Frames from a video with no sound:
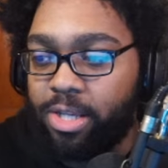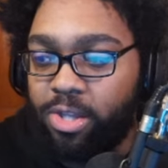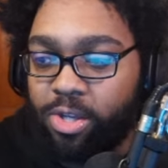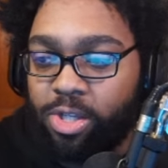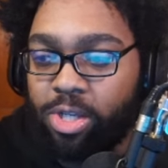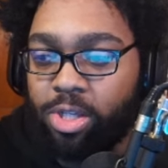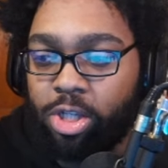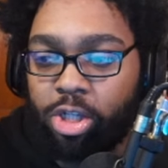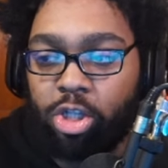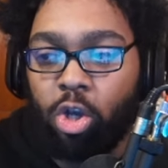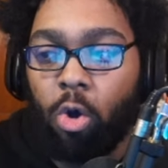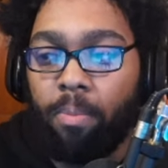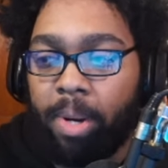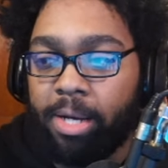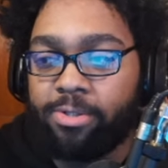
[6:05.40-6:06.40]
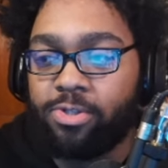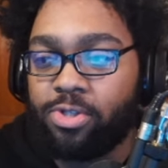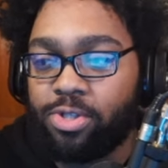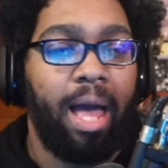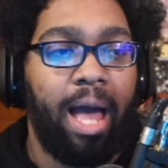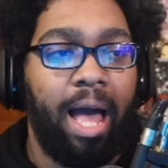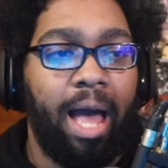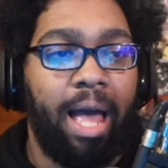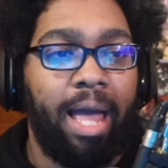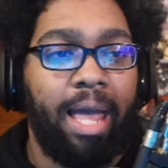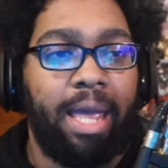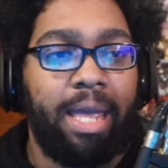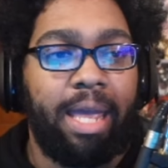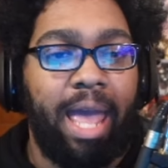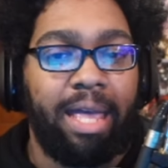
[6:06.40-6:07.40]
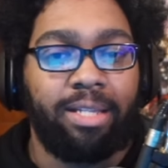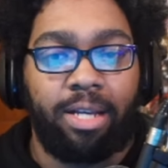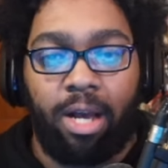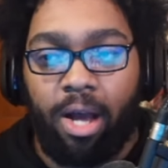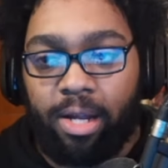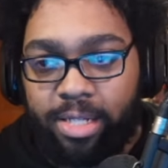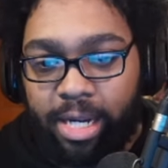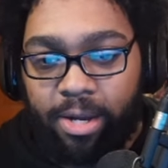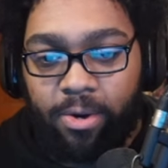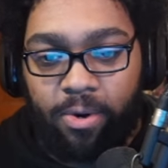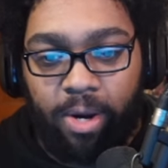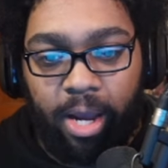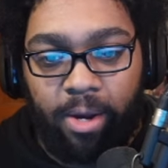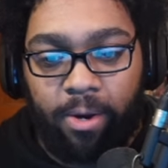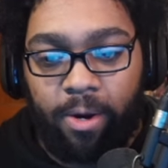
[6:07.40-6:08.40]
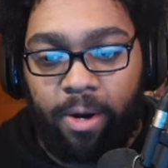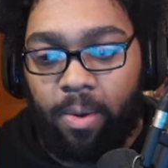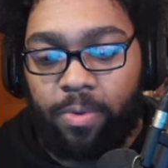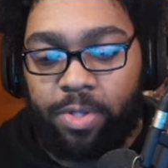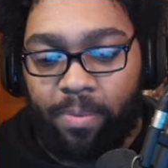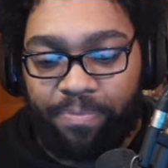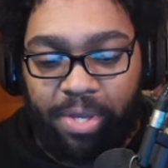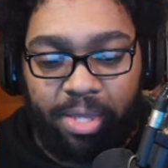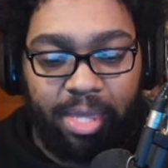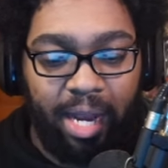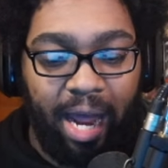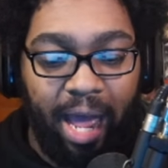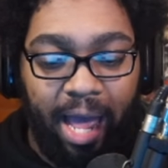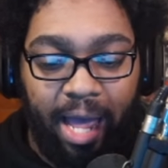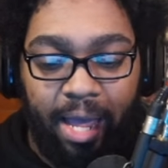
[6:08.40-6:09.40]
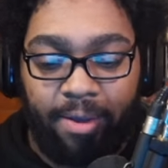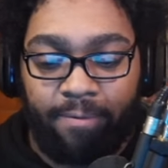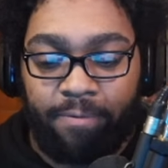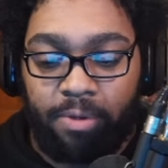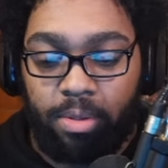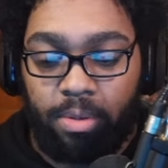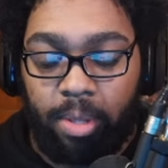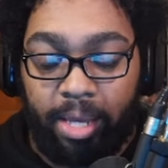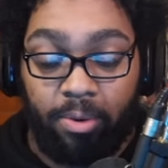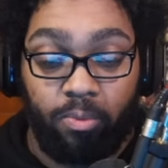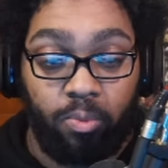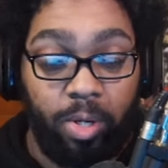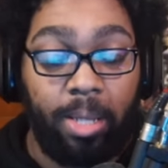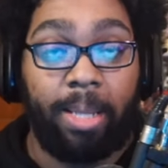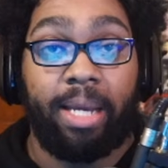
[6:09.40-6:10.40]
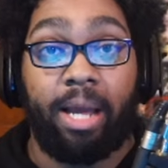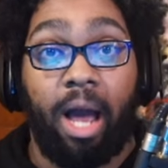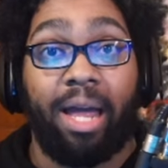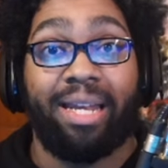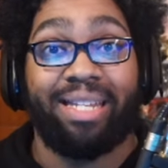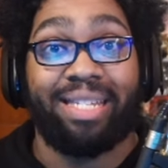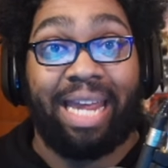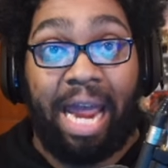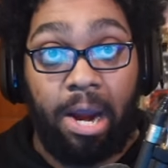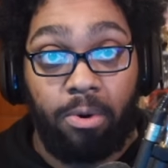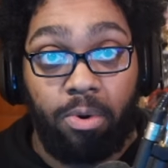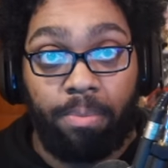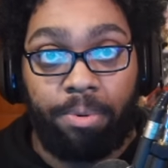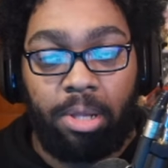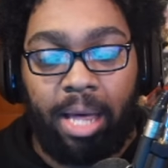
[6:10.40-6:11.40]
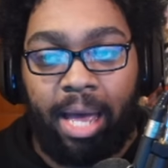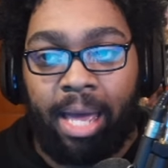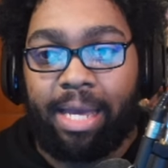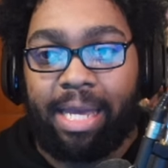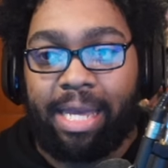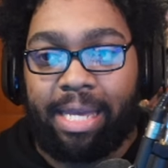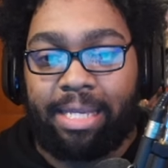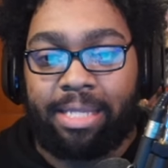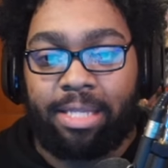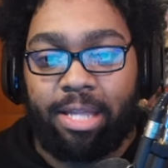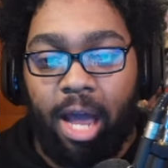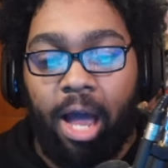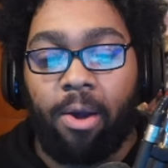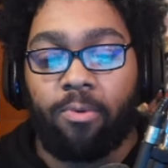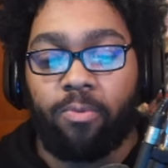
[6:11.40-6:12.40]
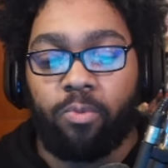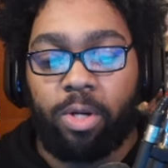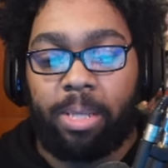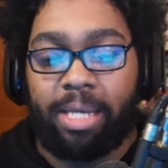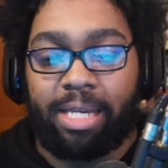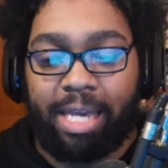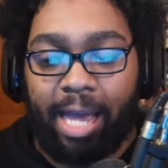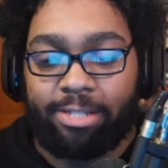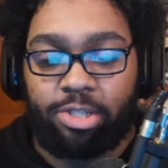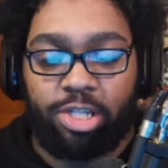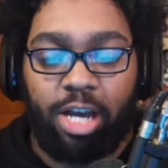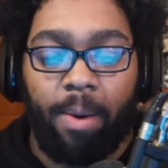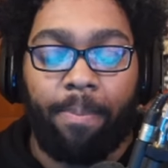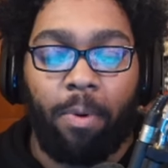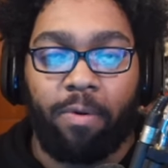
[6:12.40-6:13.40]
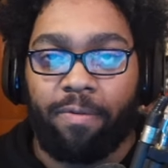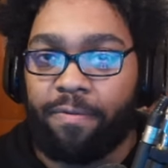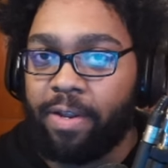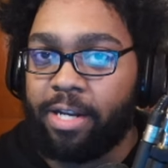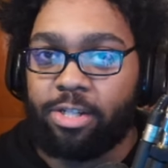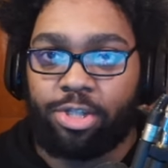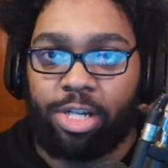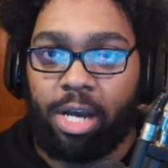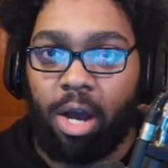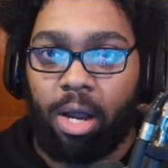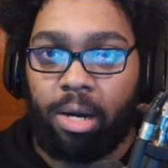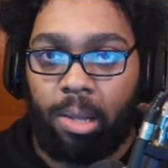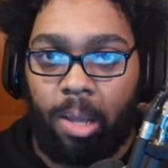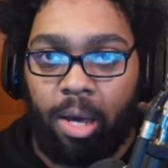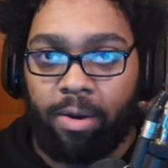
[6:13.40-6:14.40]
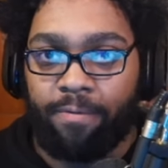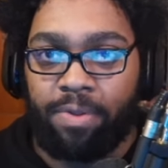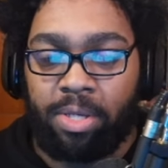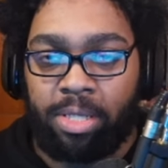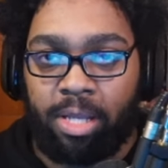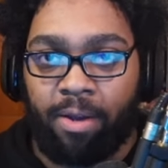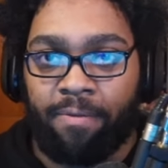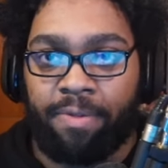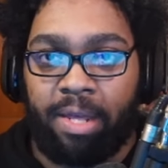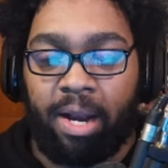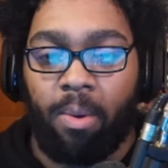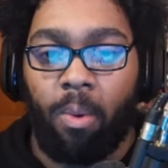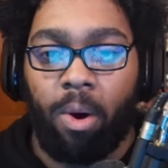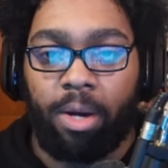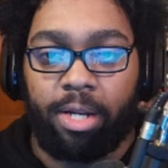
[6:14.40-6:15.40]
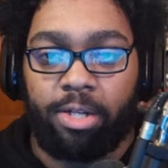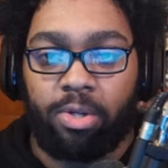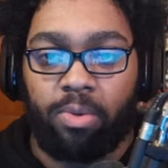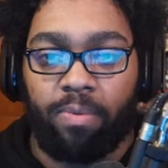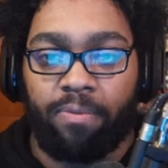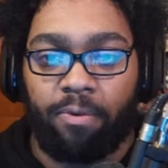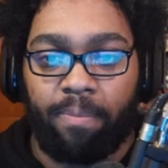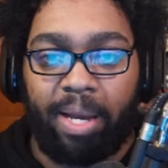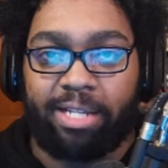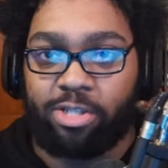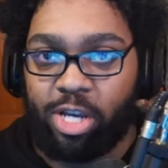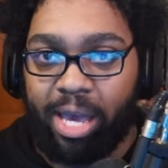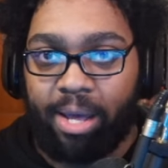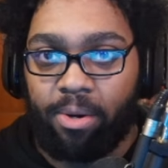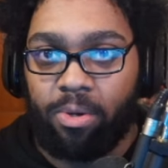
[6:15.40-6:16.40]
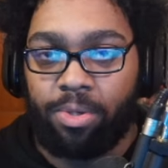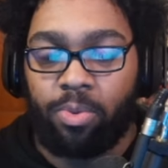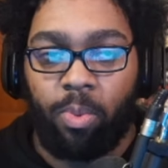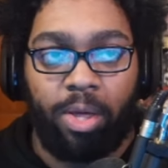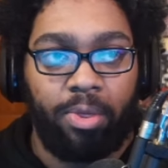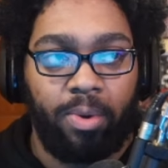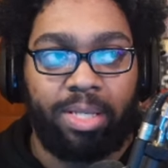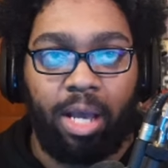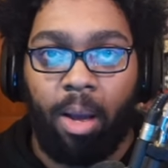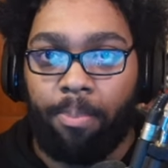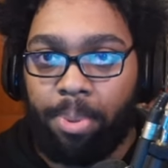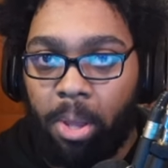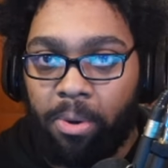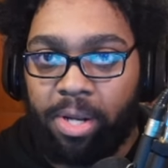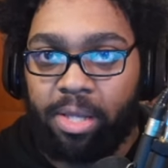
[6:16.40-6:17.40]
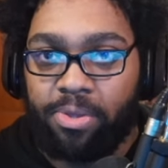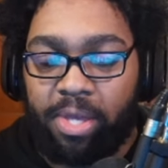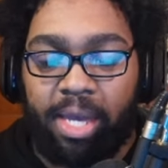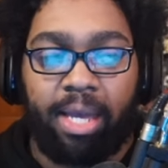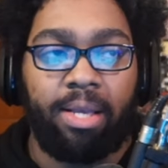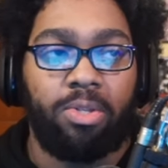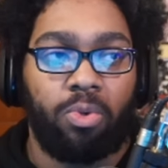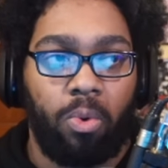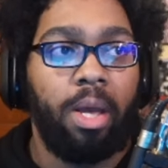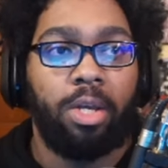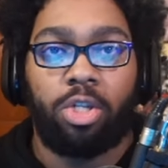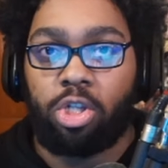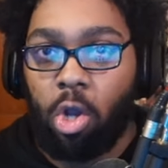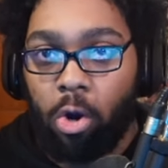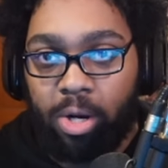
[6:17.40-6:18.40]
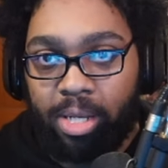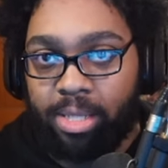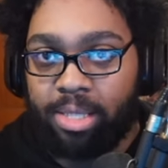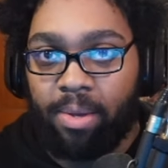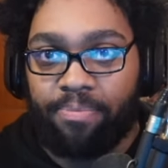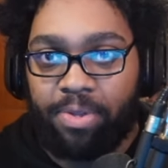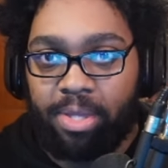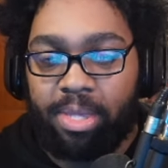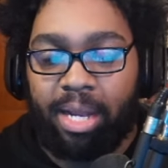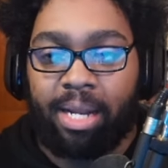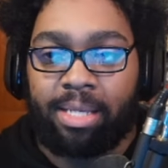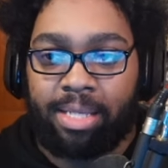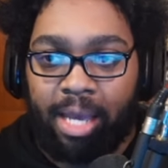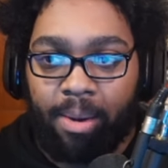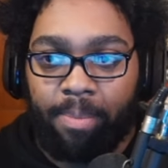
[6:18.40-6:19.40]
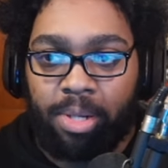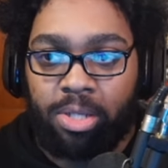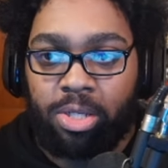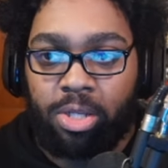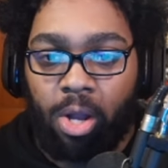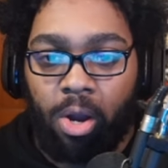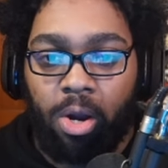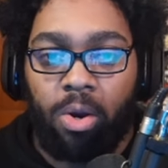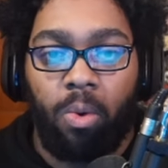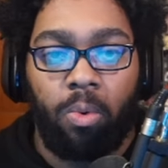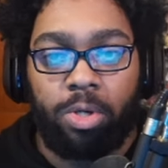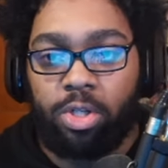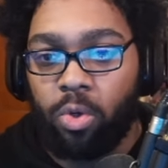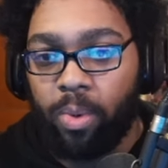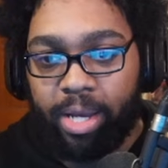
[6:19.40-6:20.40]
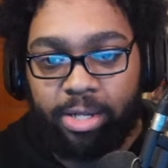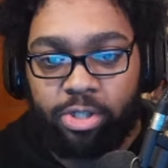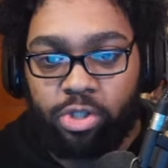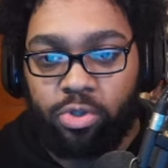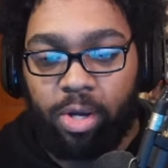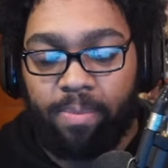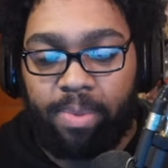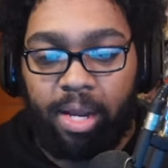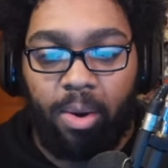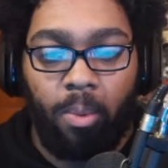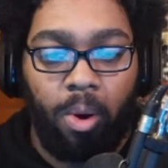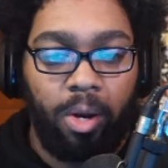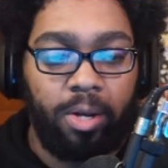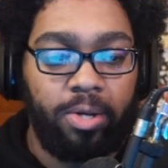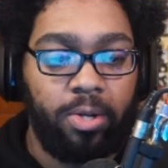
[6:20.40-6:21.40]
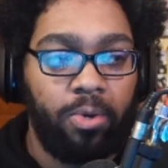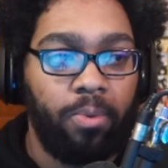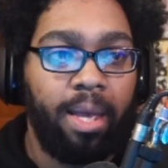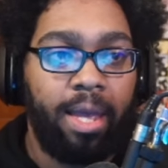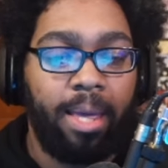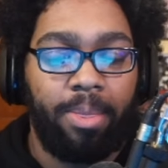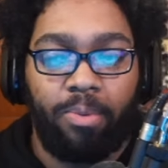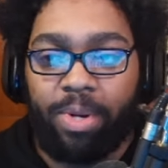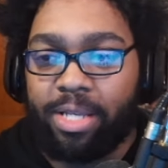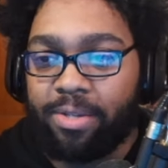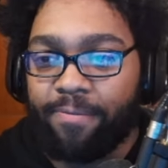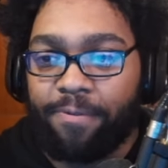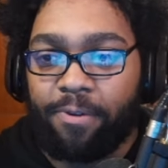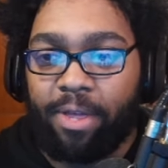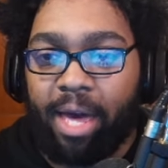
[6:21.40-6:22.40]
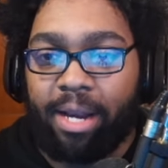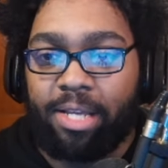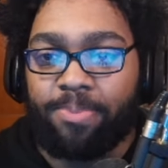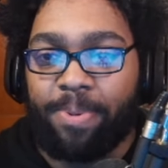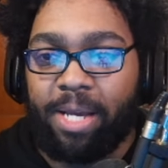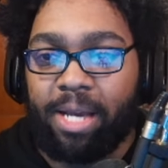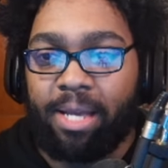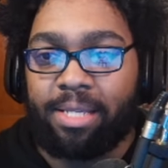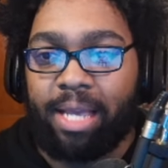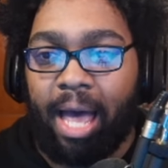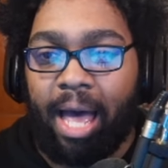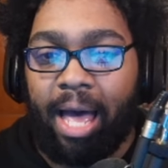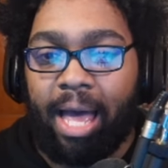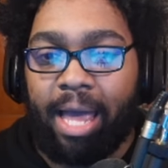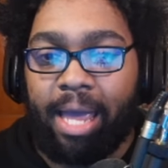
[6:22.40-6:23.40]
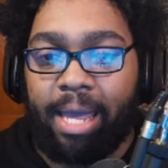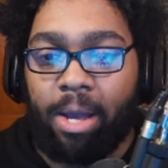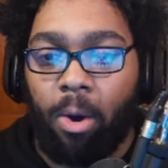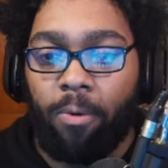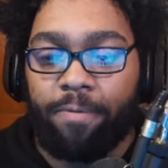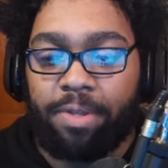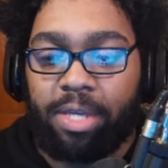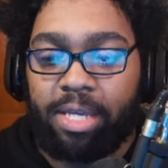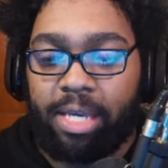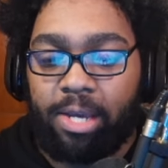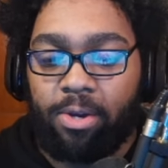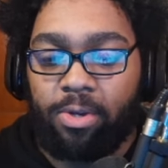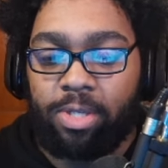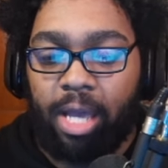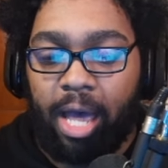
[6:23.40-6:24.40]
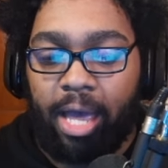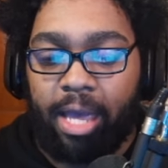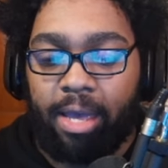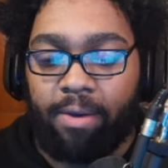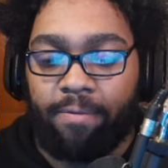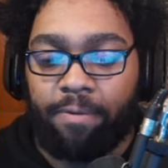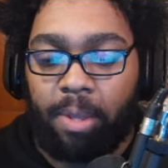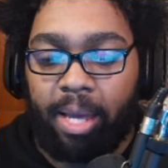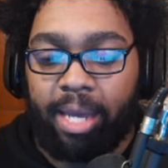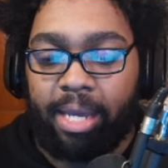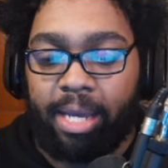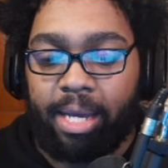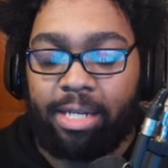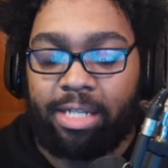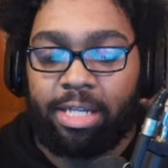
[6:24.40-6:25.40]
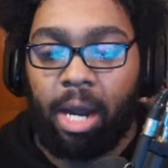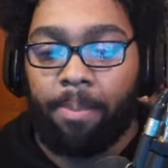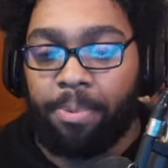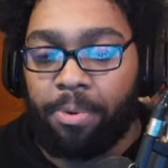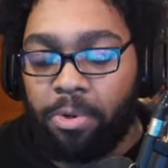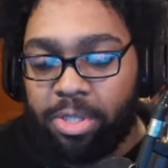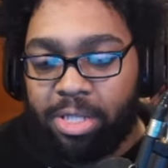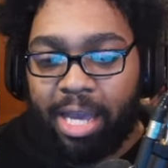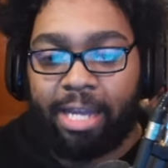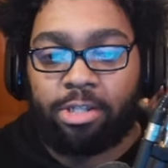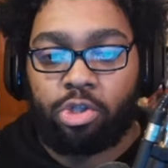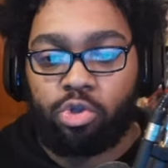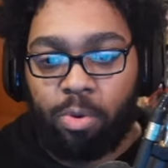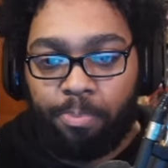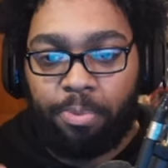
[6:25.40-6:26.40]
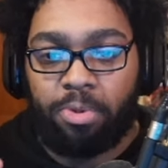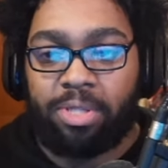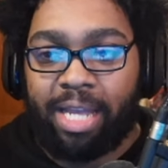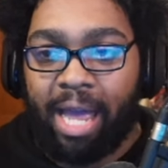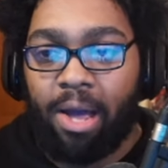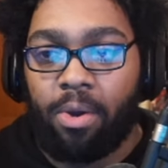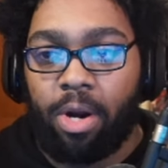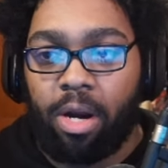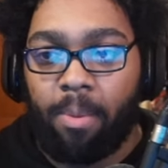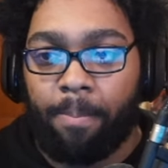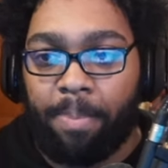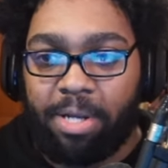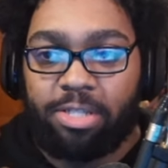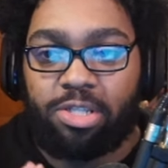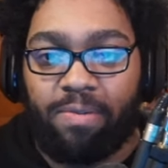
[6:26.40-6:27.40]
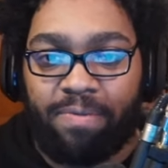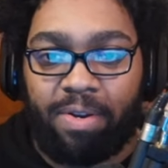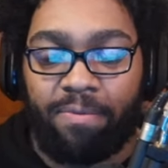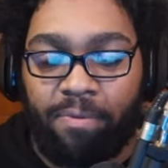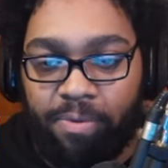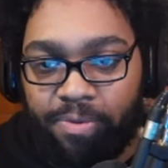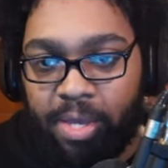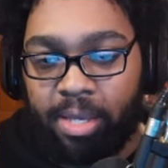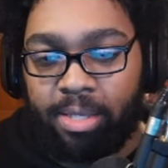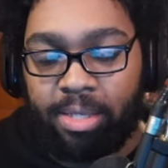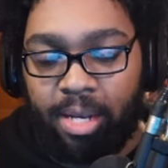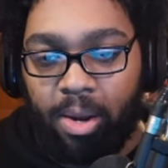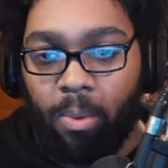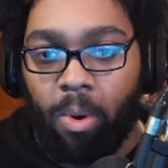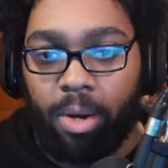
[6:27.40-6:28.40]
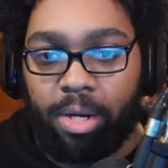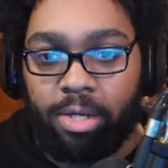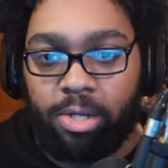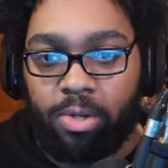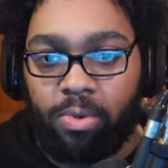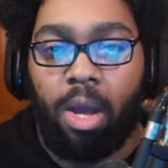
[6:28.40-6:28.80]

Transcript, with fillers: this so much. I, as a content creator, something that I've really gotten terrible at is not really catching up or finishing on a lot of the stuff that I want to do for my channels, whether it's uploading things or starting something that I say I'm going to start or doing a stream that I want to do. And the reason for that is because over the years, I have doubled and tripled down on a bunch of different things that I want to do,